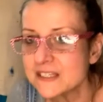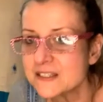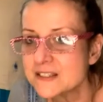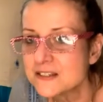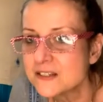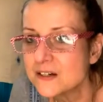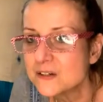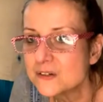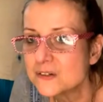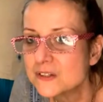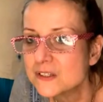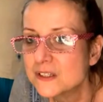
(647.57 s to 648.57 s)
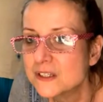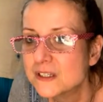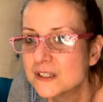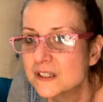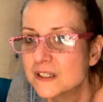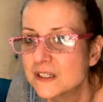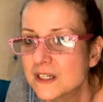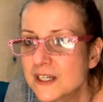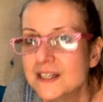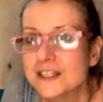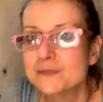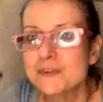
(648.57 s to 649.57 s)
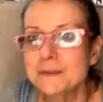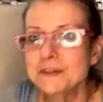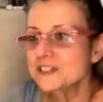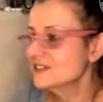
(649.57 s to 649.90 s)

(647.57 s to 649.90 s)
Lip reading: So the rabbit